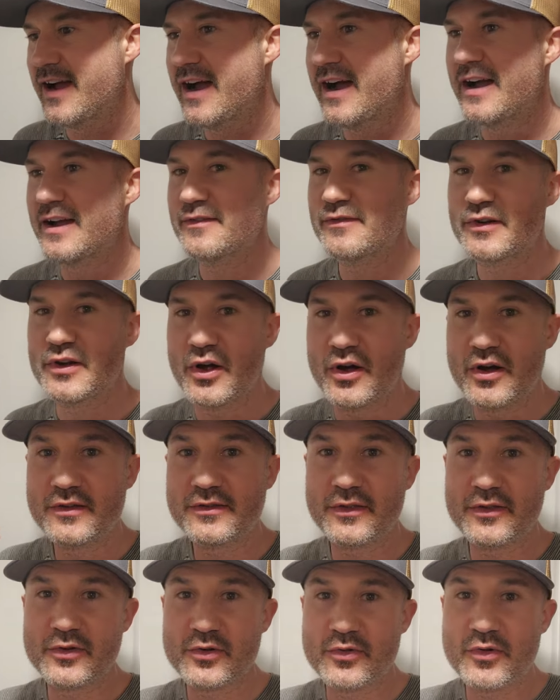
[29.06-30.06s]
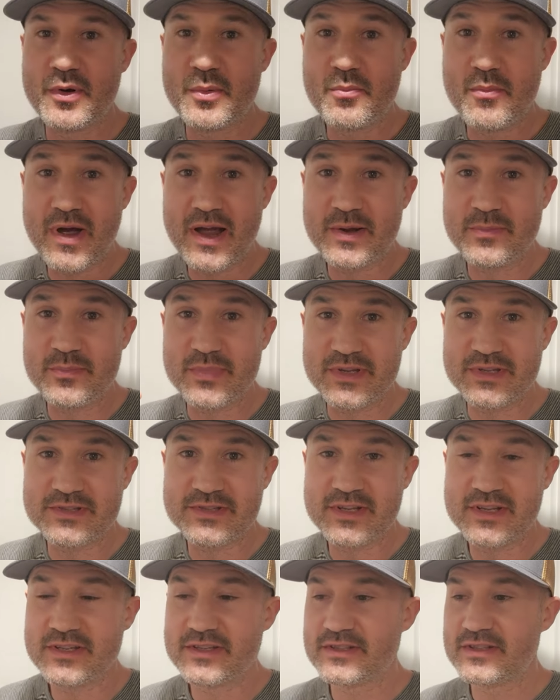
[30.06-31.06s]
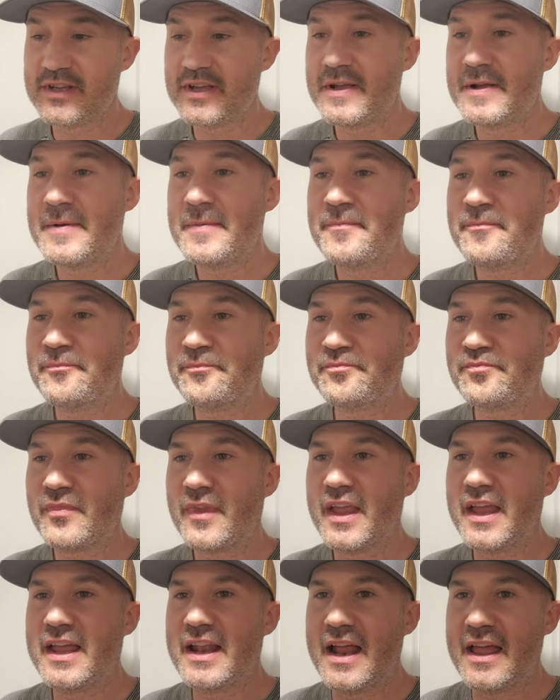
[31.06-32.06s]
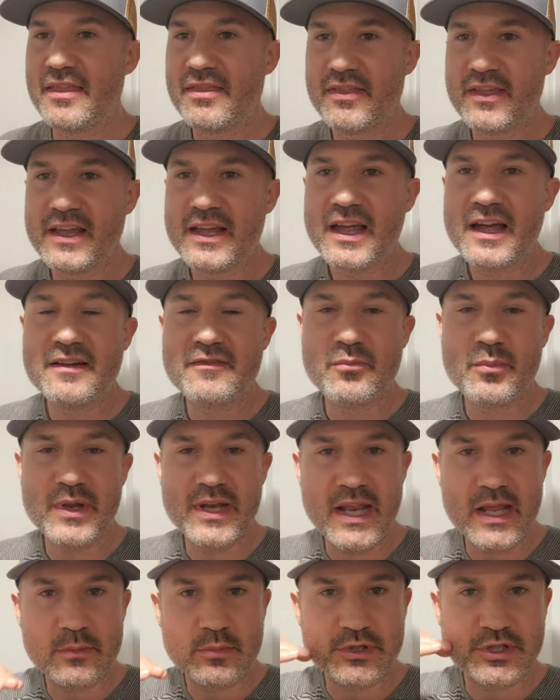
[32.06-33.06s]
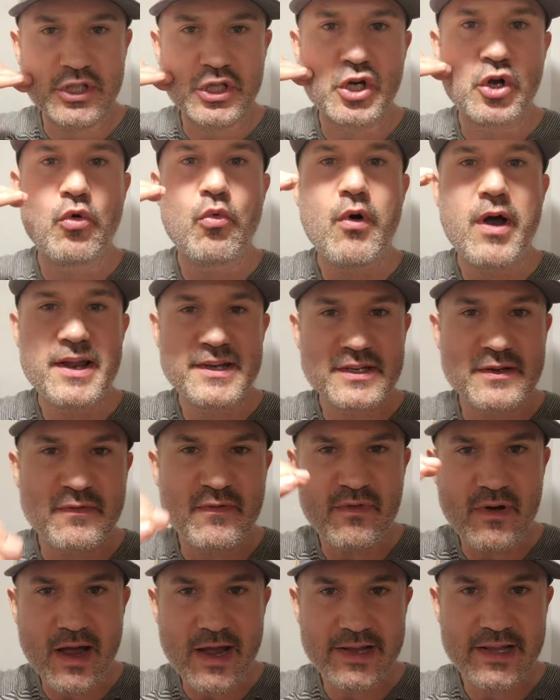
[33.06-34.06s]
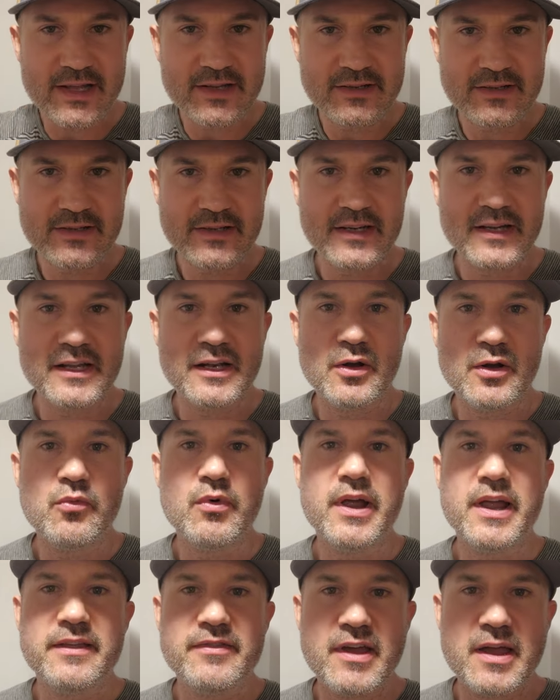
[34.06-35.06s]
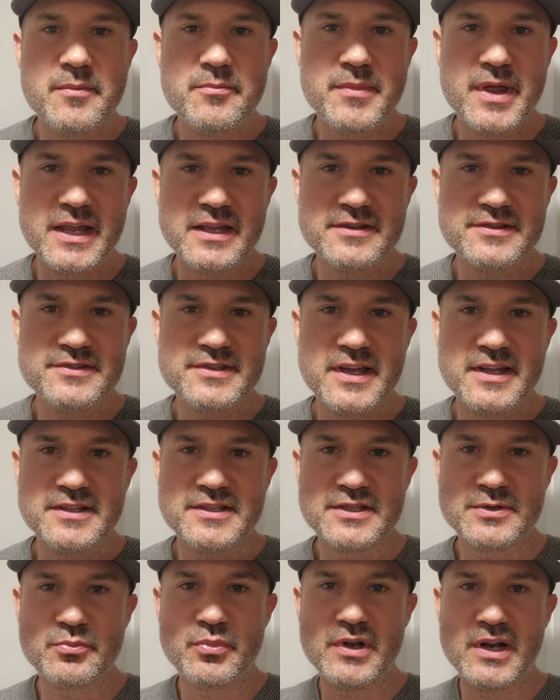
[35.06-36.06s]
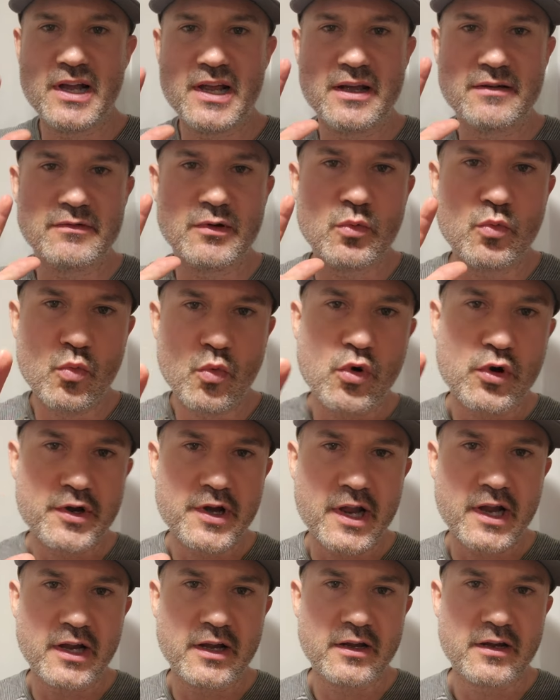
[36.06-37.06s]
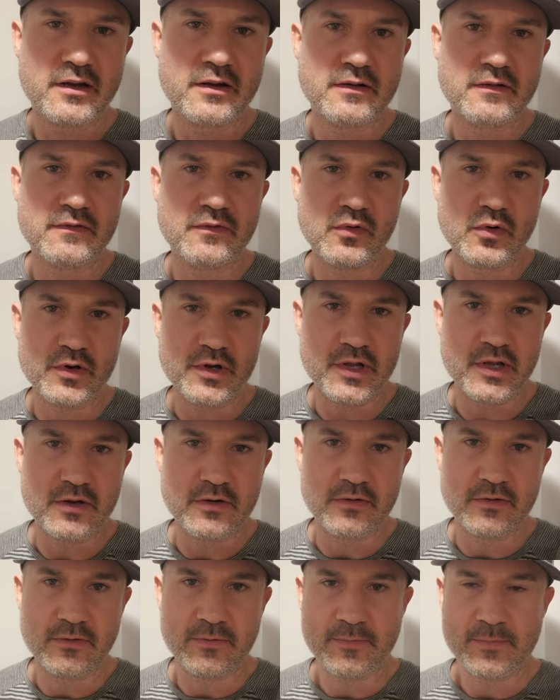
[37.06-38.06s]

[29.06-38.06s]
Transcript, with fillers: I've gone through in my business, and I think I've been able to quantify it in a way that makes sense, but I have a warning for you.